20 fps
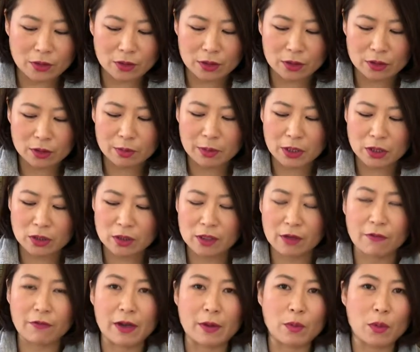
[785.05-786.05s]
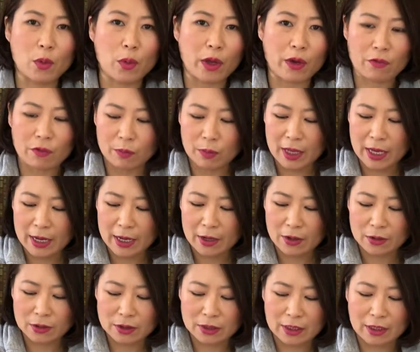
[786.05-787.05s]
you know, especially if I'm away from the
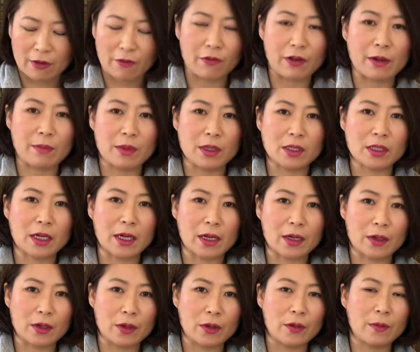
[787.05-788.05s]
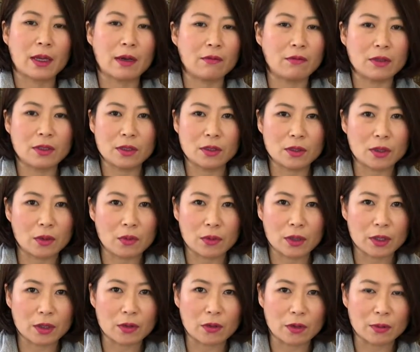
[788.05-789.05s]
house, like if I'm in Tahoe, I really don't
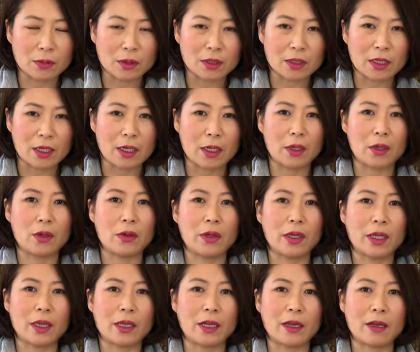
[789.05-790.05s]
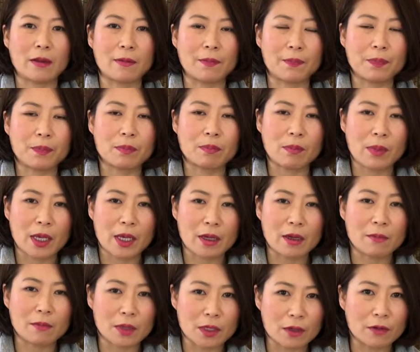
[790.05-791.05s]
want to go up to Tahoe and like make
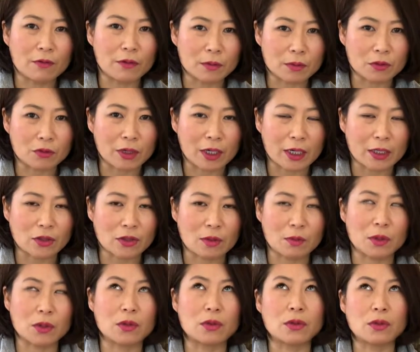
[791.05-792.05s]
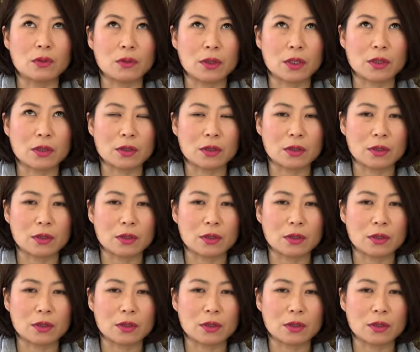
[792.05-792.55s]
a meal from scratch. I mean, who wants